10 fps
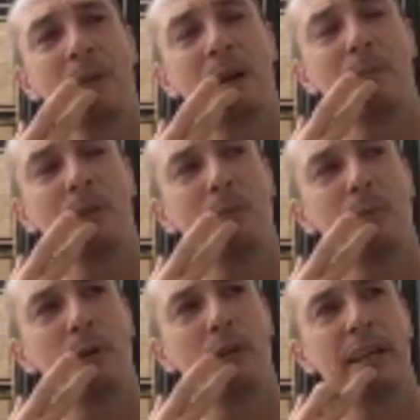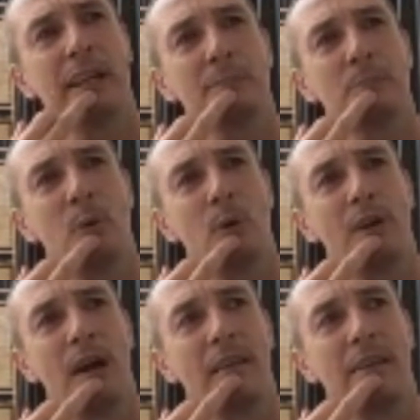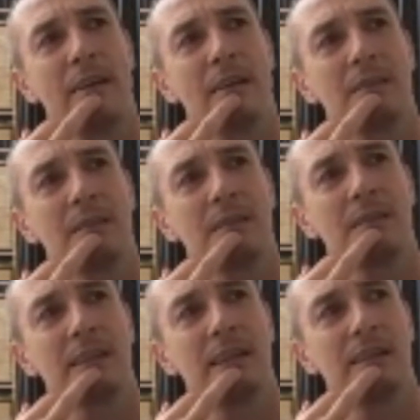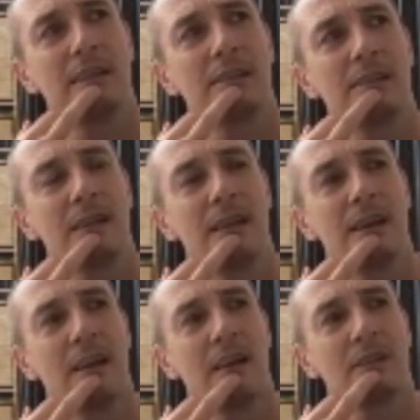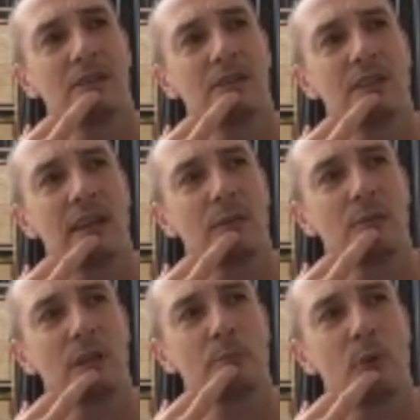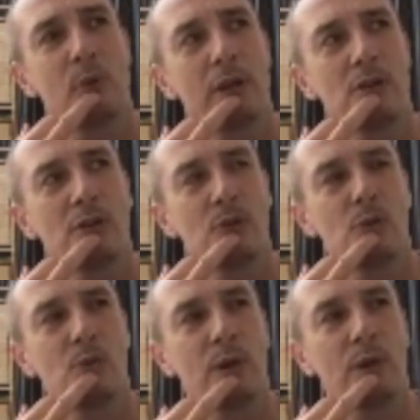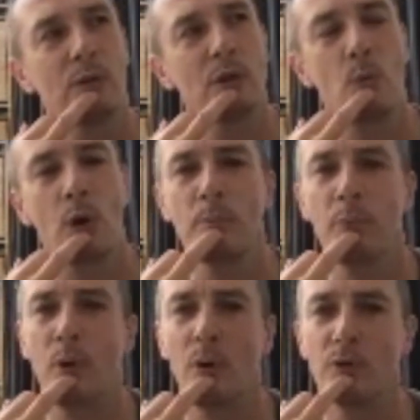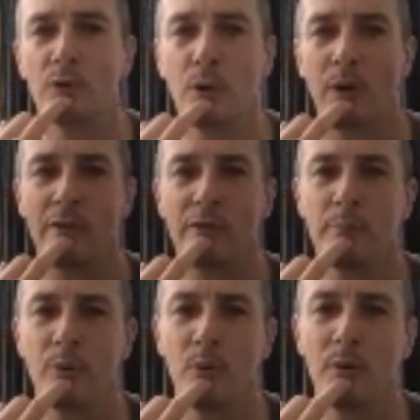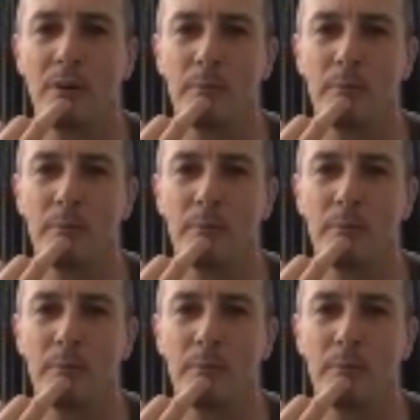I'm not against porn either. The thing is, it's just getting really boring soon. When you know one porn, you know every porn.